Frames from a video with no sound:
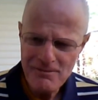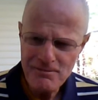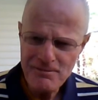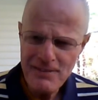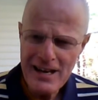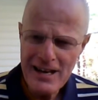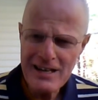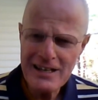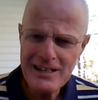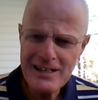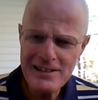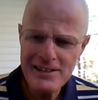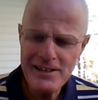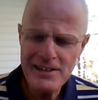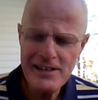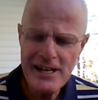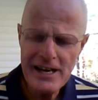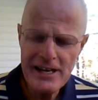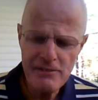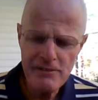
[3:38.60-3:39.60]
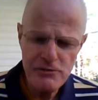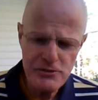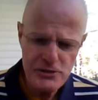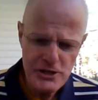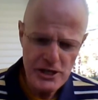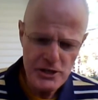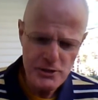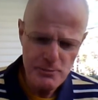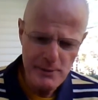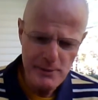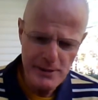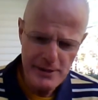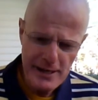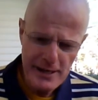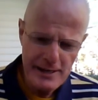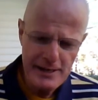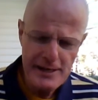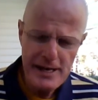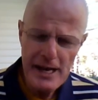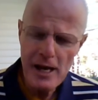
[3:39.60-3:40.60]
finally at the day of judgment.
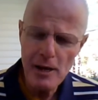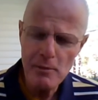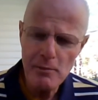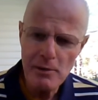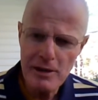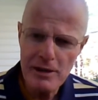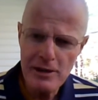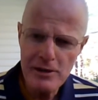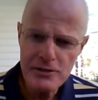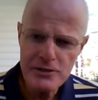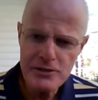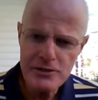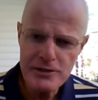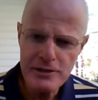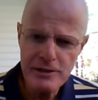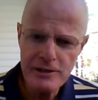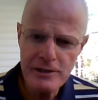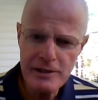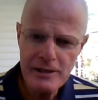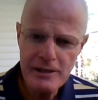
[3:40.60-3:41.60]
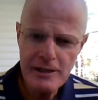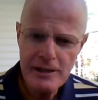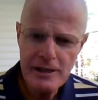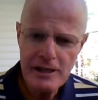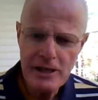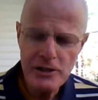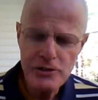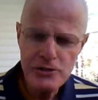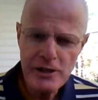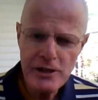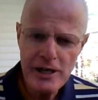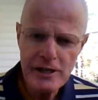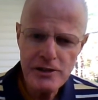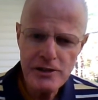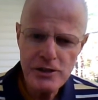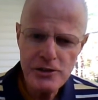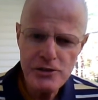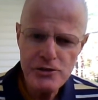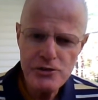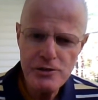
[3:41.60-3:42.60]
Not now, because the trying
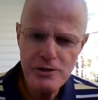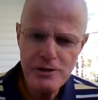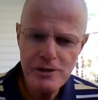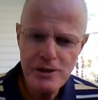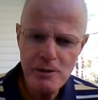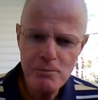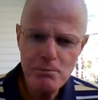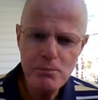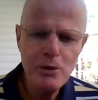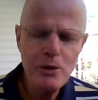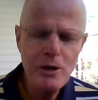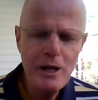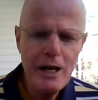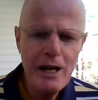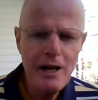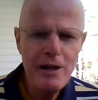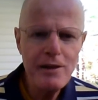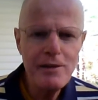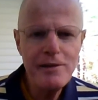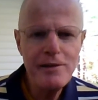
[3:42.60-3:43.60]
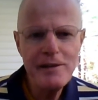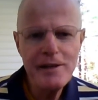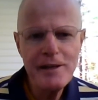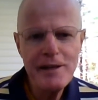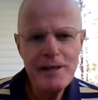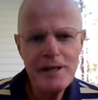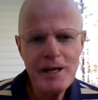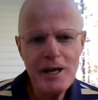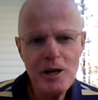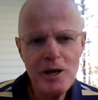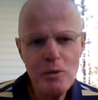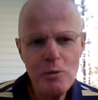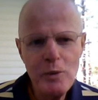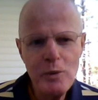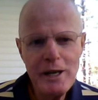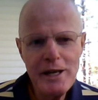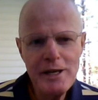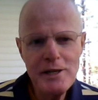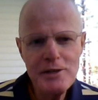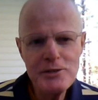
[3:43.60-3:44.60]
to pull out the
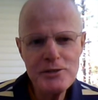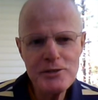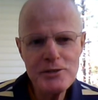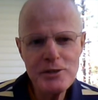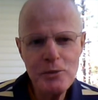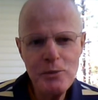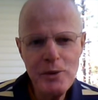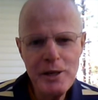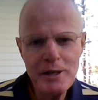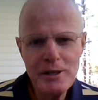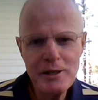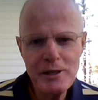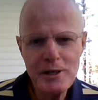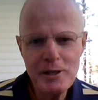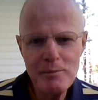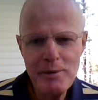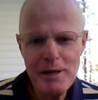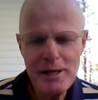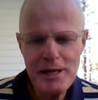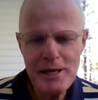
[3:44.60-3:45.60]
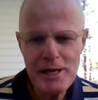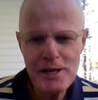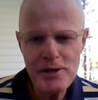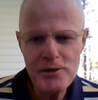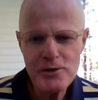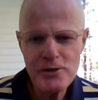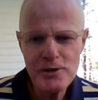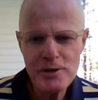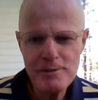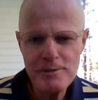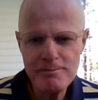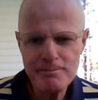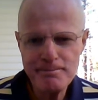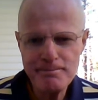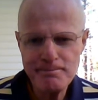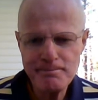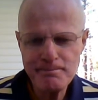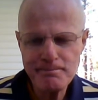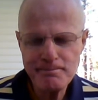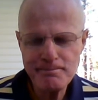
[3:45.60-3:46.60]
weeds, the wheat can be
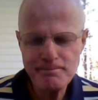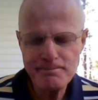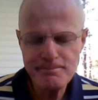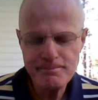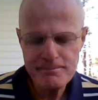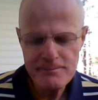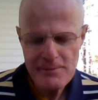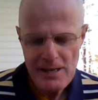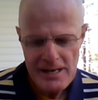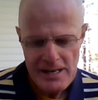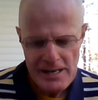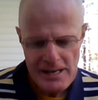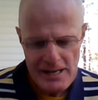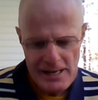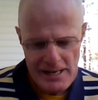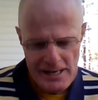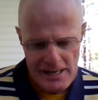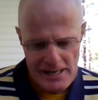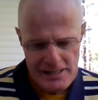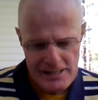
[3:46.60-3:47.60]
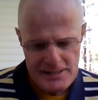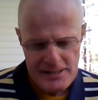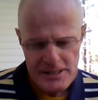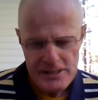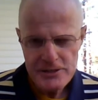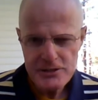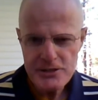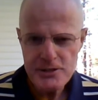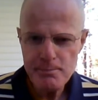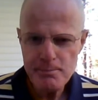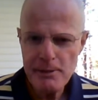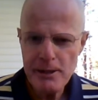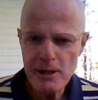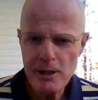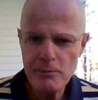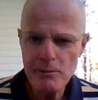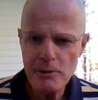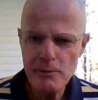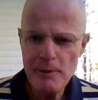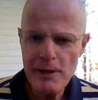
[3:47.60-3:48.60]
injured. He tells the
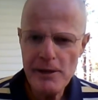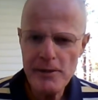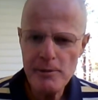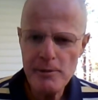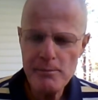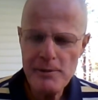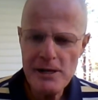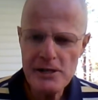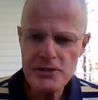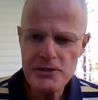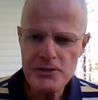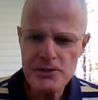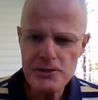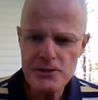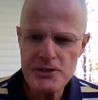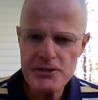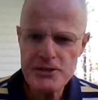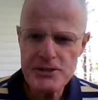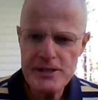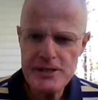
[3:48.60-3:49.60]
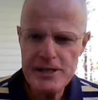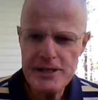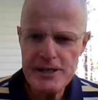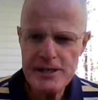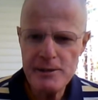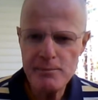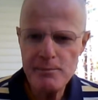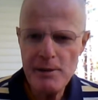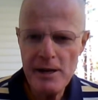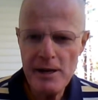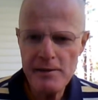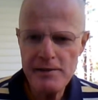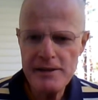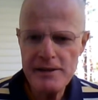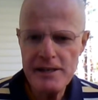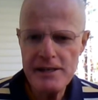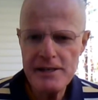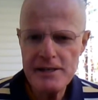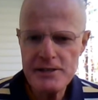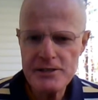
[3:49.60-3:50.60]
parable about the mustard seed, about
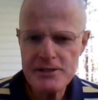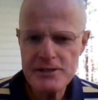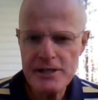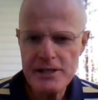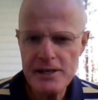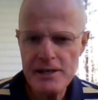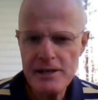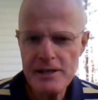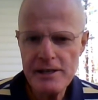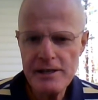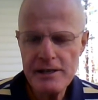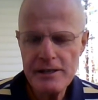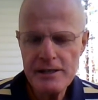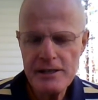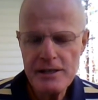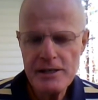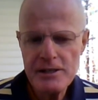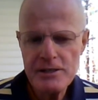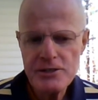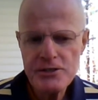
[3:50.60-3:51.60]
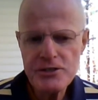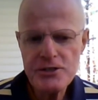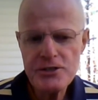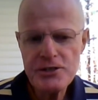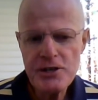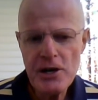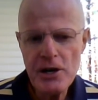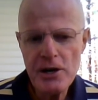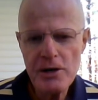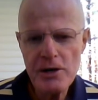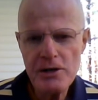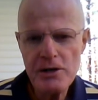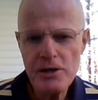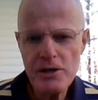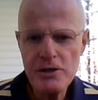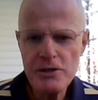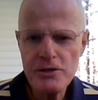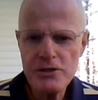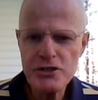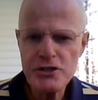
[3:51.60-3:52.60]
things that start
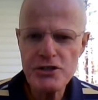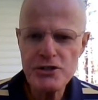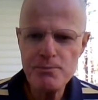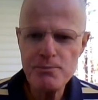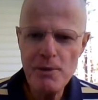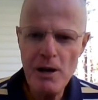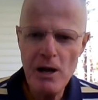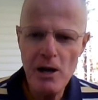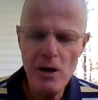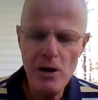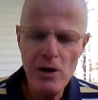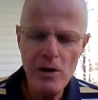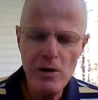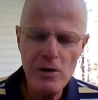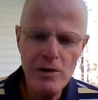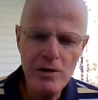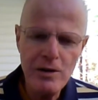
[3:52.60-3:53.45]
small,